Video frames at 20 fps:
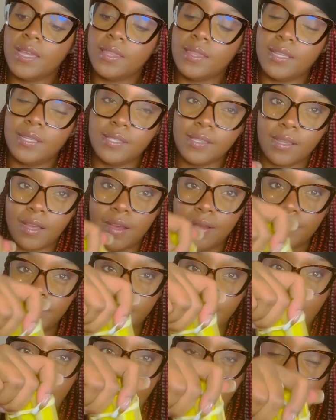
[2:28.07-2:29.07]
this
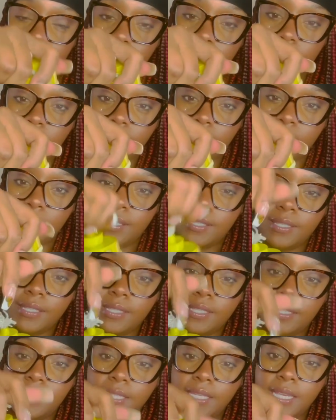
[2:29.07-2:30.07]
comes out this
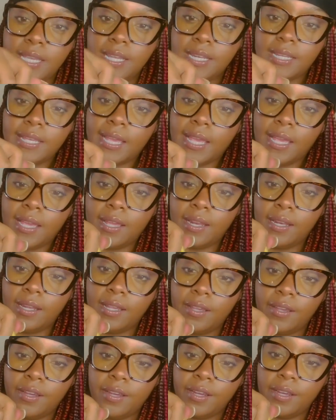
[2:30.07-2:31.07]
tin can
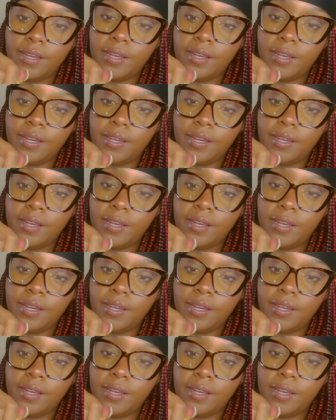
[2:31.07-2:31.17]
here,